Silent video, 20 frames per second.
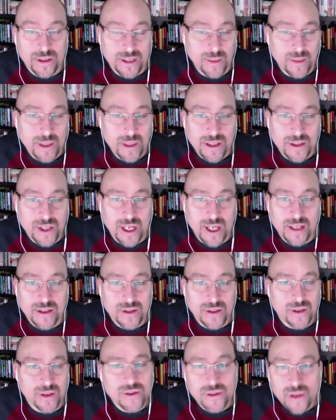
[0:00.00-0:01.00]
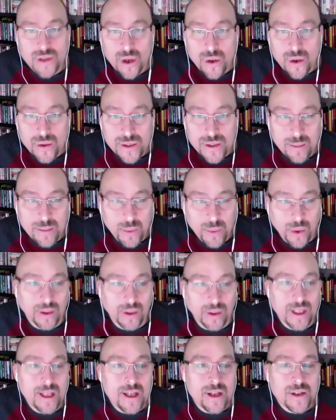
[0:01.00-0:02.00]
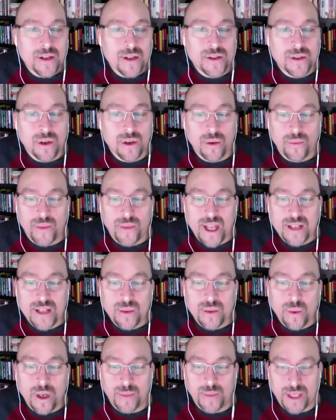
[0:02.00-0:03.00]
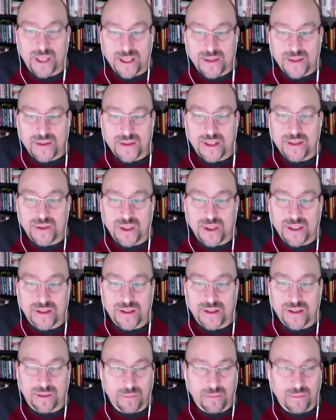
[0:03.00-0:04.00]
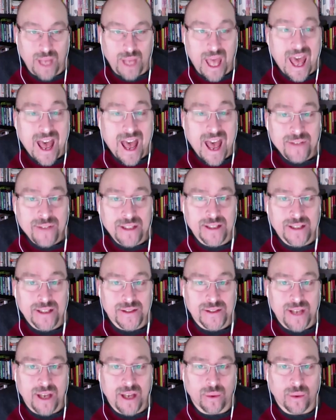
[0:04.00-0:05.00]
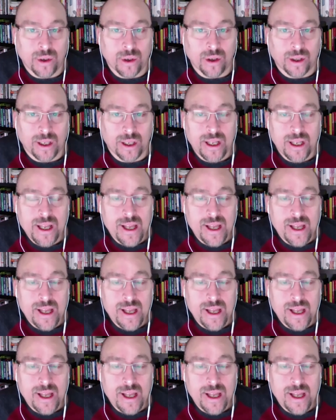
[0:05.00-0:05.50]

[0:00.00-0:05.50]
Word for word: of the changes are so simple. So that's one piece, is just having the site work.